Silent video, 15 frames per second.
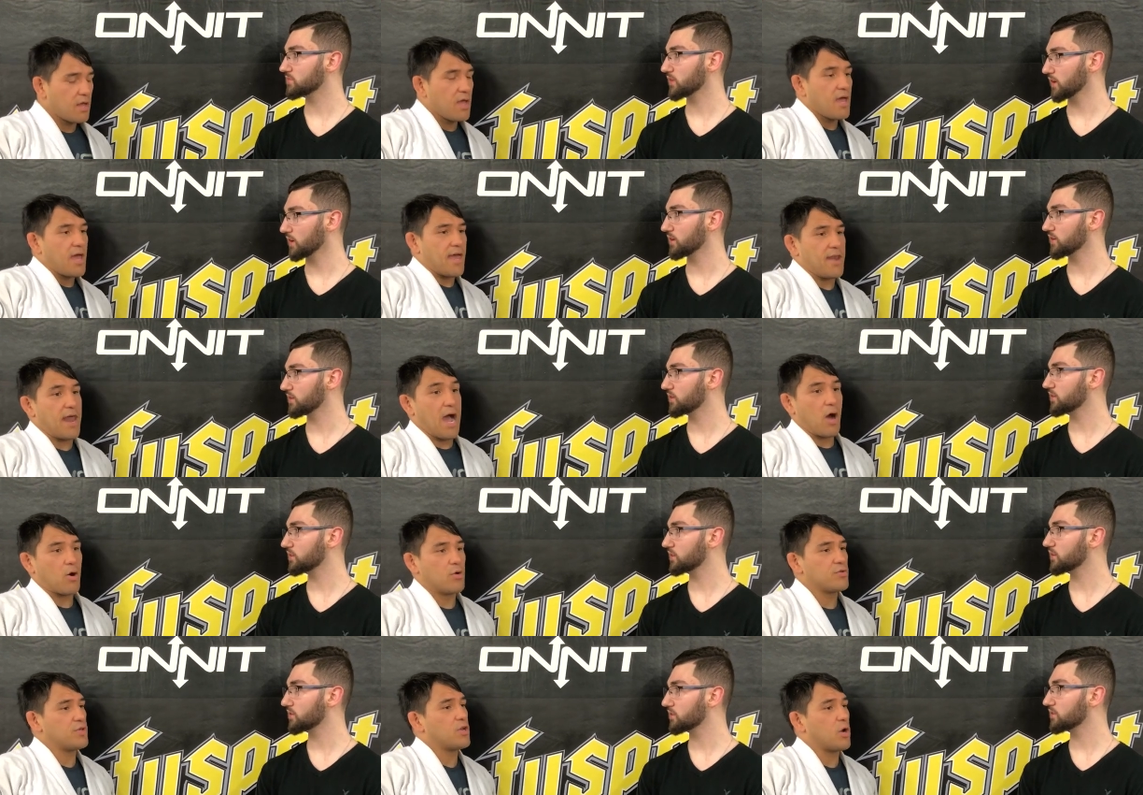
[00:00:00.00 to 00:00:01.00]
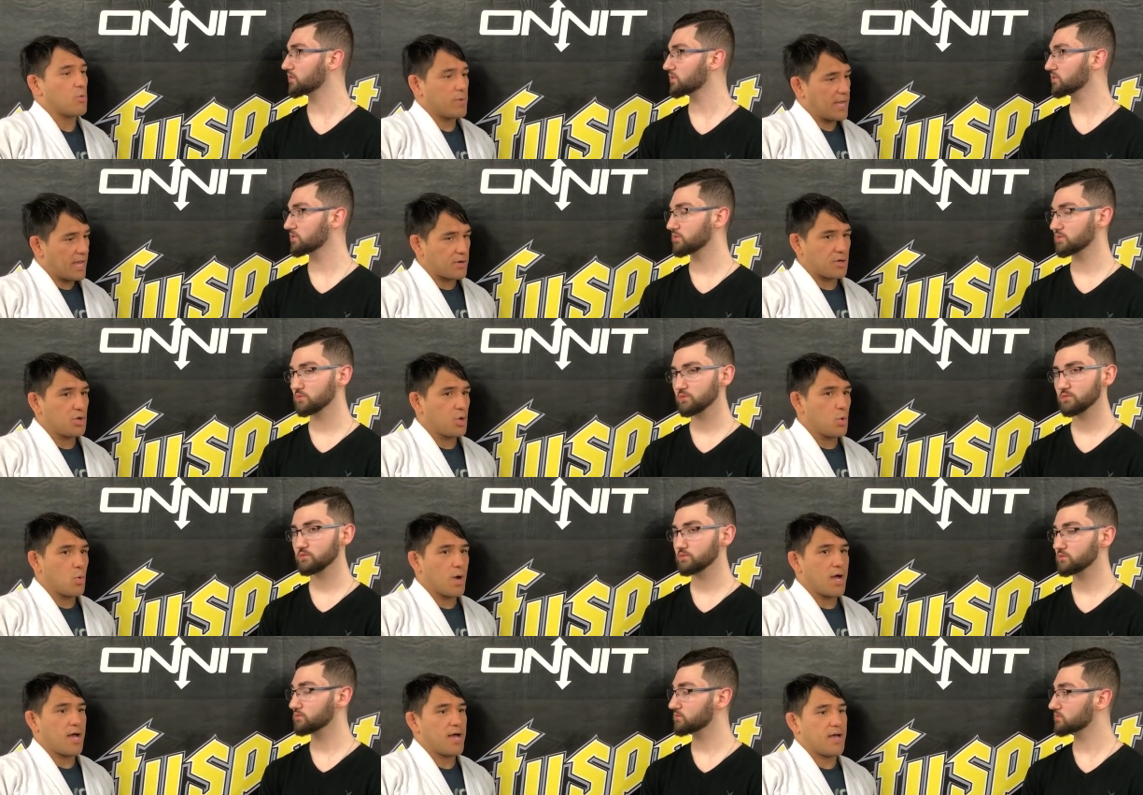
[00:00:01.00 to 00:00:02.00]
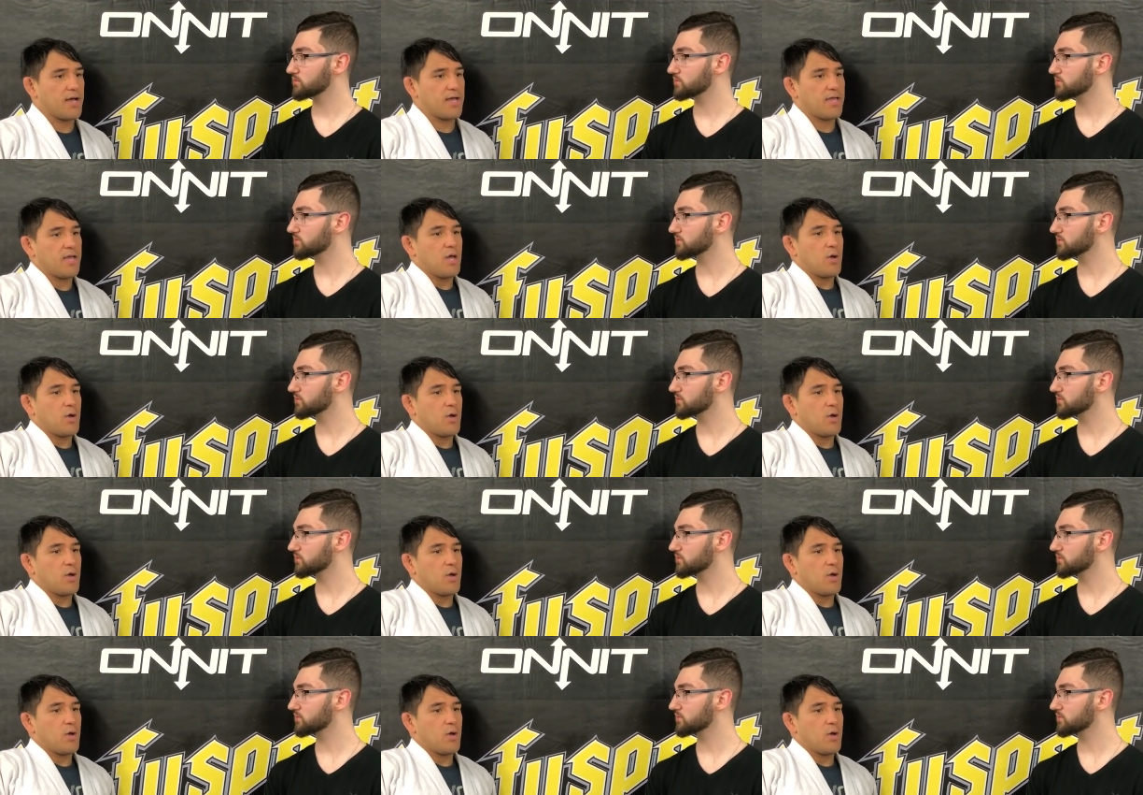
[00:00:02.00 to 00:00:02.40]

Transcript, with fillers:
Speaker 1: Yeah. And now, you know, we got new, uh,